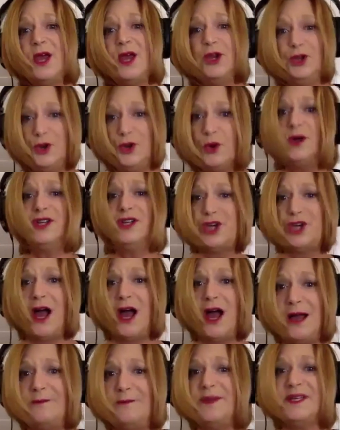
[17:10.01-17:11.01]
your
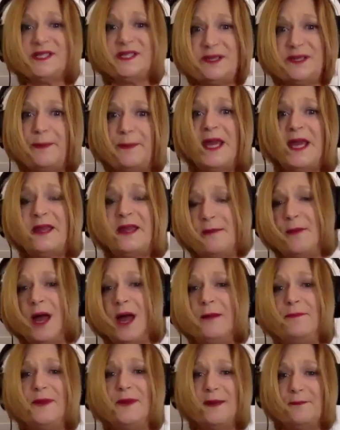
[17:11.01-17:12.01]
job is to pick them
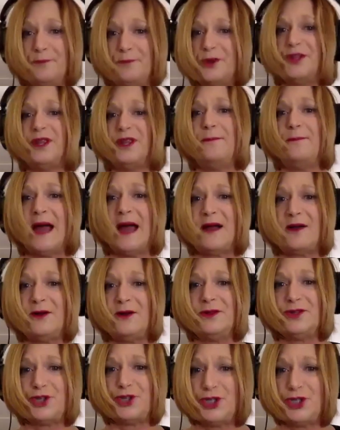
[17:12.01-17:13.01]
up and put them back
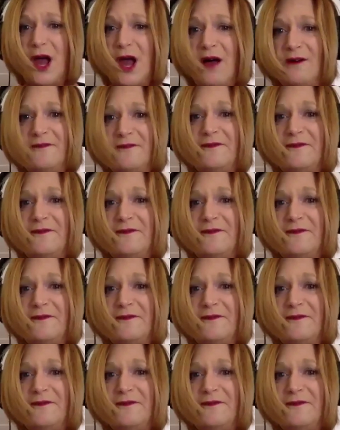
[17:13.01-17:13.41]
on the shelf."